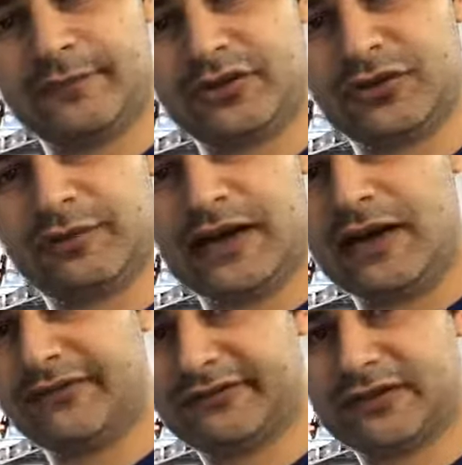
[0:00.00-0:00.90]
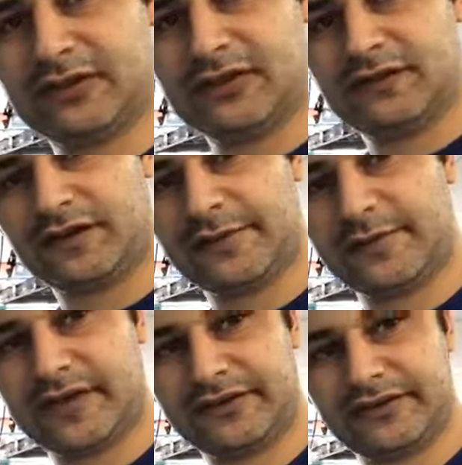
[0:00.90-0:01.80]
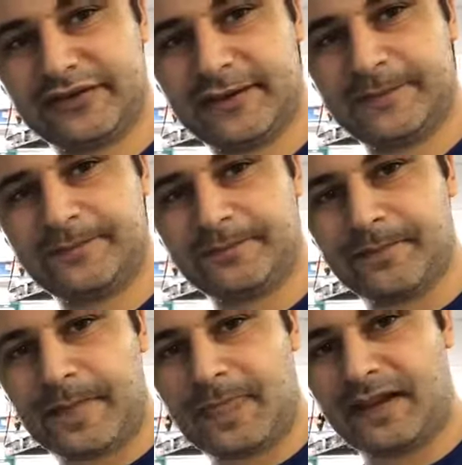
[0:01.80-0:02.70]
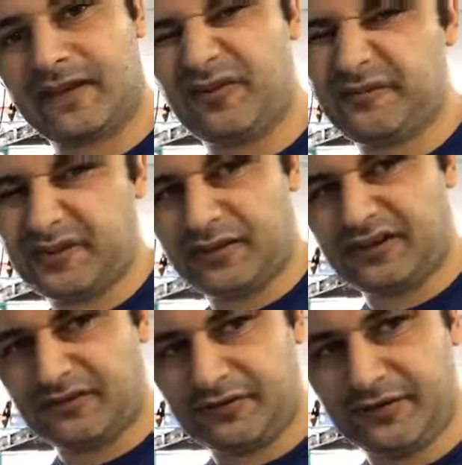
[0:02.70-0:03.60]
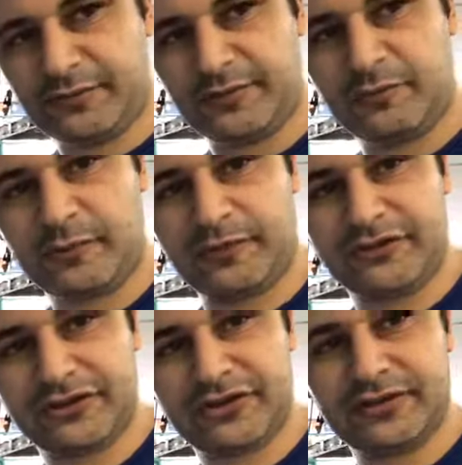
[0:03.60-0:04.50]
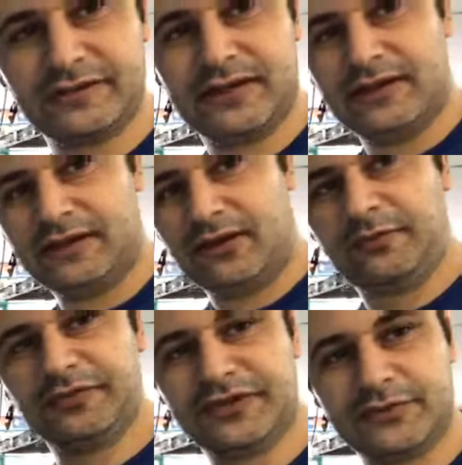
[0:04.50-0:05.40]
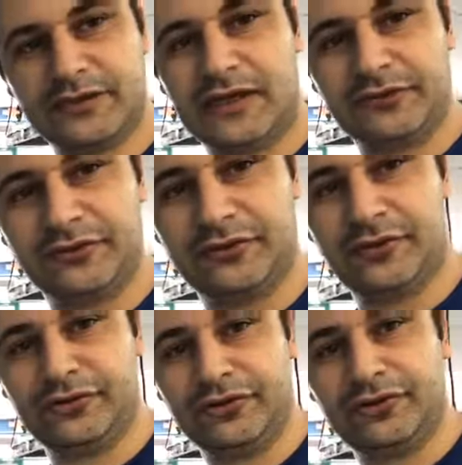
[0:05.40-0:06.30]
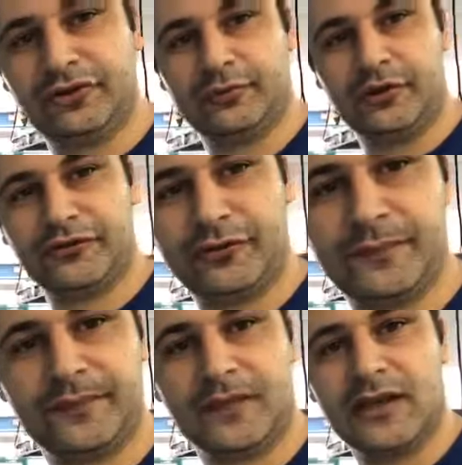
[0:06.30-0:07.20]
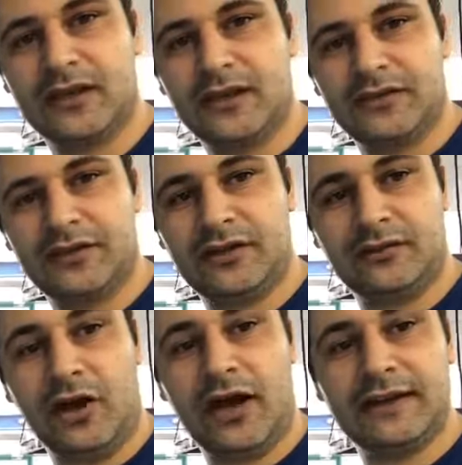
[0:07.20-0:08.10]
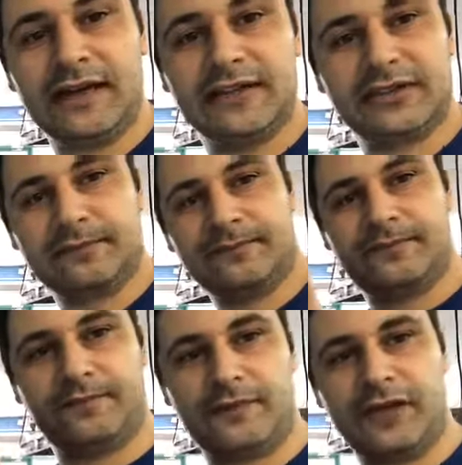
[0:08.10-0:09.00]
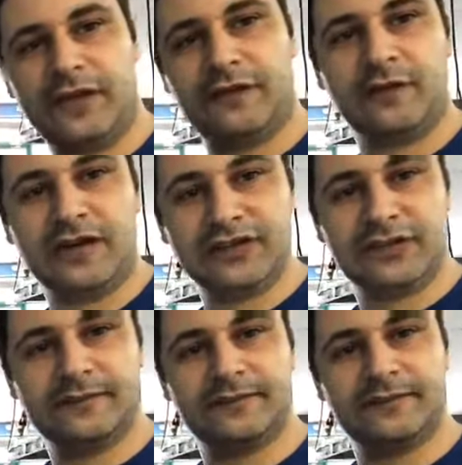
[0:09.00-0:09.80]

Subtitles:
it should be out for everybody to see. That will be a little bit more production. I'll put this one out on YouTube also. So alright guys, thank you for watching.